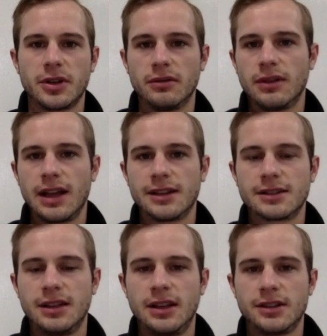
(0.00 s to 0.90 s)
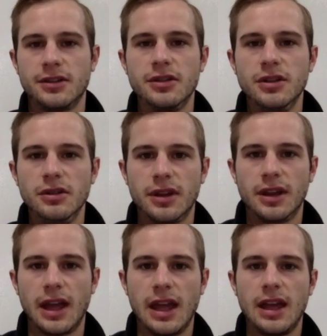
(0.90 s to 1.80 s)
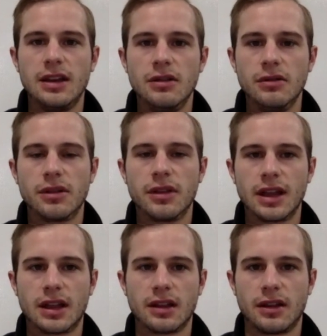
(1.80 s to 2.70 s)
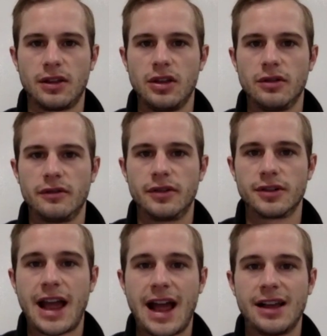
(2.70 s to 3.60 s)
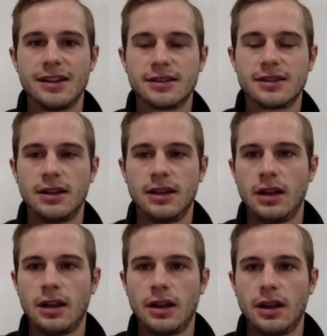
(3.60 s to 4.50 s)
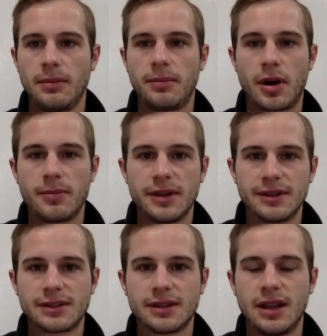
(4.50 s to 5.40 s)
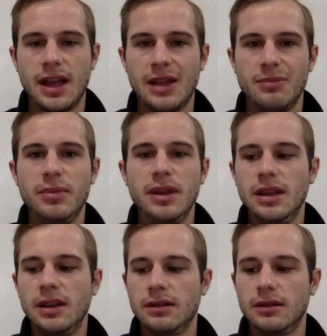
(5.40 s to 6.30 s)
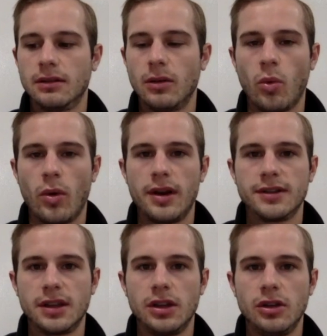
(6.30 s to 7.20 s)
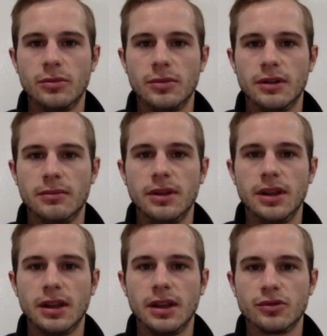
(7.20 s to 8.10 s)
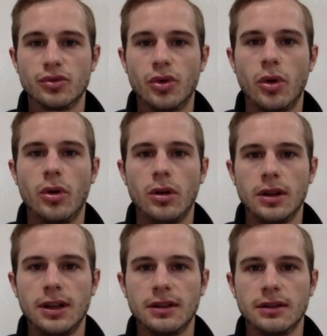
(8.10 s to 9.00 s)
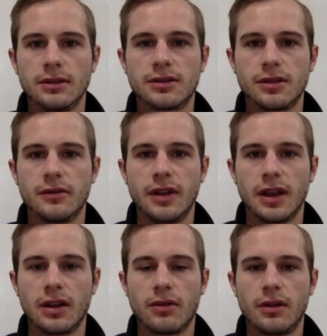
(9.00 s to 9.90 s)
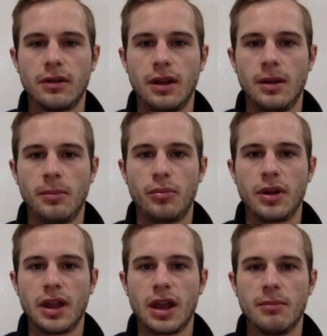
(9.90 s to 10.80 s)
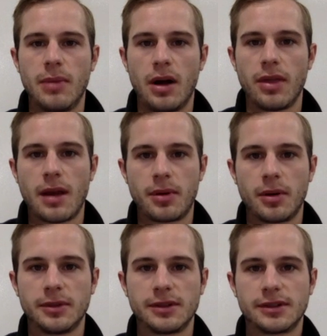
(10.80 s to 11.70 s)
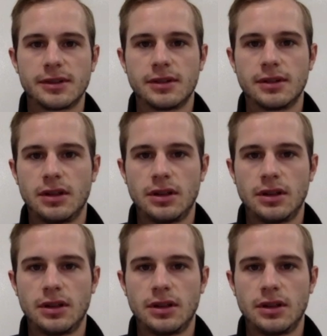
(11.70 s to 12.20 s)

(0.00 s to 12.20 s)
So I guess, so do you think that the universe has a purpose? And B, what is the human being's role in serving or bringing about that purpose?